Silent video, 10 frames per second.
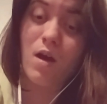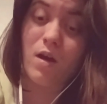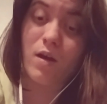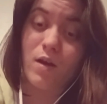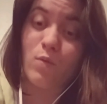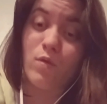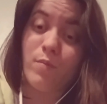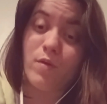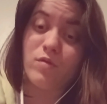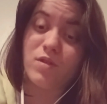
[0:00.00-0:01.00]
I will
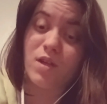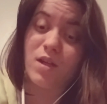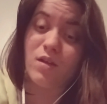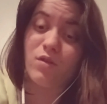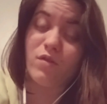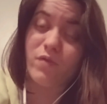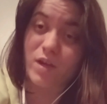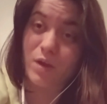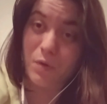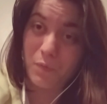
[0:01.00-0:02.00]
post another
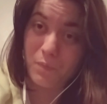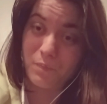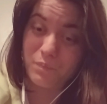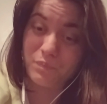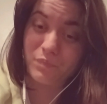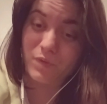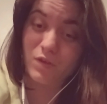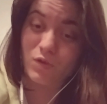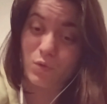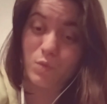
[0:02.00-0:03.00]
video
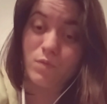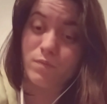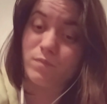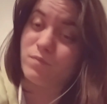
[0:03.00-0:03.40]
soon.